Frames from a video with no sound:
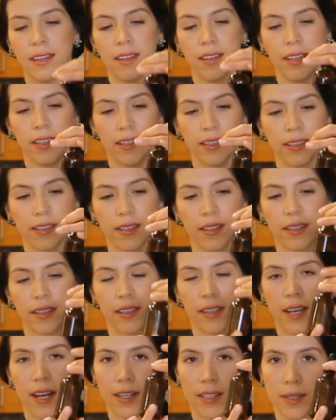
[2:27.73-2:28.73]
This
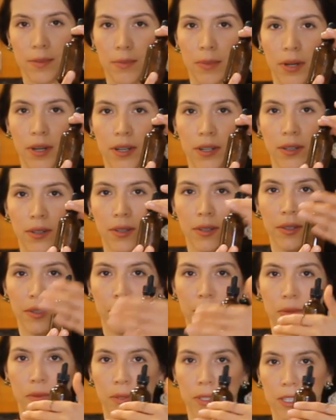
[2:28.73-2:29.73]
glass bottle,
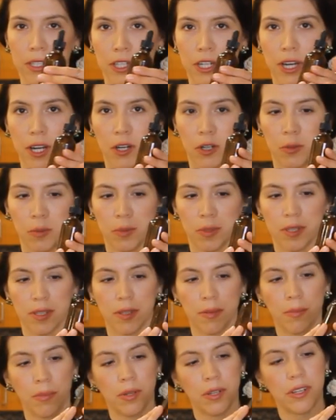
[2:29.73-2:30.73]
which
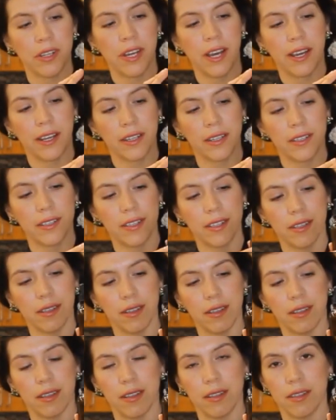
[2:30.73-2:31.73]
helps protect
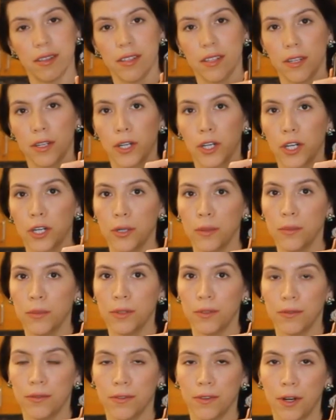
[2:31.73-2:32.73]
the serum
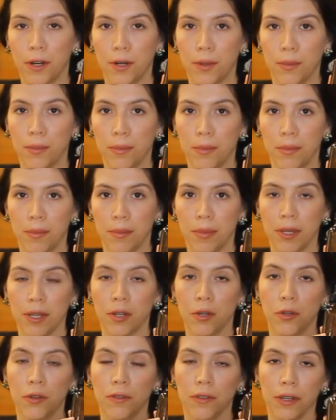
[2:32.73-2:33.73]
from being
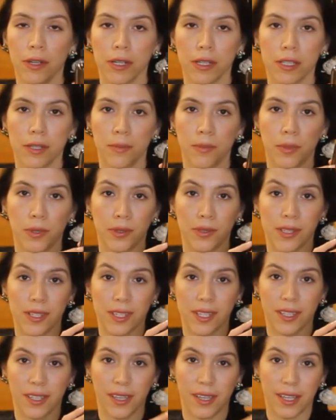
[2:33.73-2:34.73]

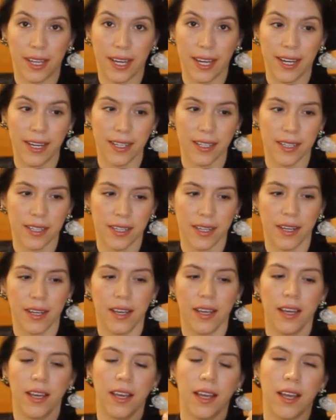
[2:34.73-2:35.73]
overexposed to light.
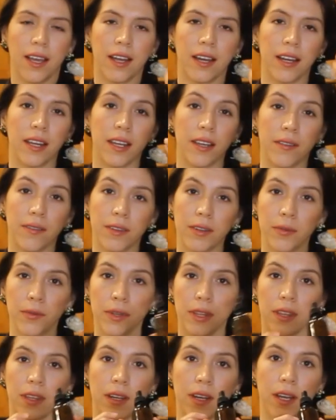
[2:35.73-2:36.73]
And even
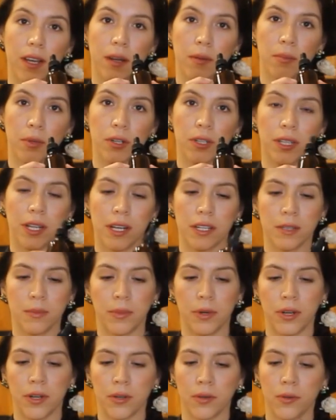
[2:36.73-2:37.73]
with an amber glass
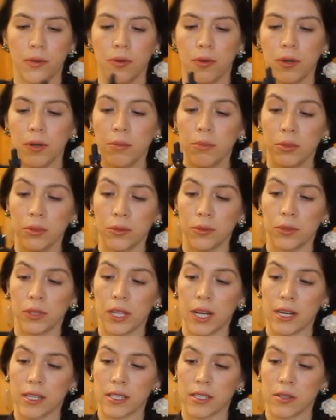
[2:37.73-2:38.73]
bottle or blue
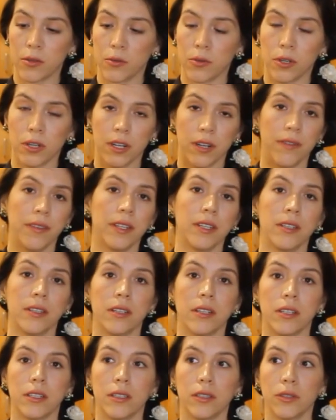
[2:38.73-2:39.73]
glass or even
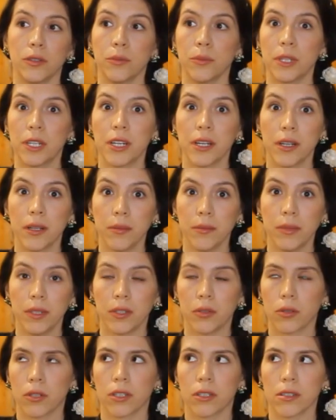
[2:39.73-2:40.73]
aluminum
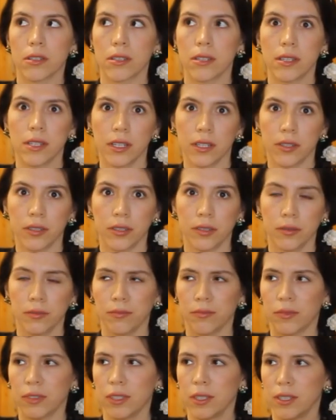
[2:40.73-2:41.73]
or steel,
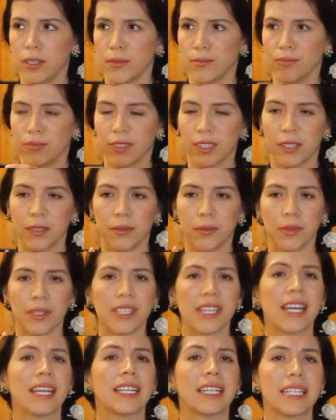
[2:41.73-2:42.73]

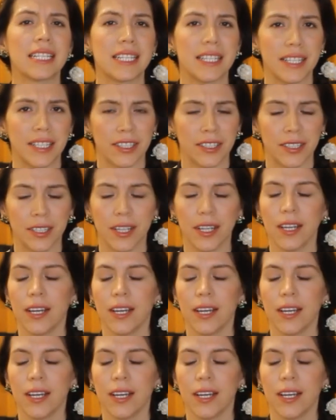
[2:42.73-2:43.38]
stainless steel,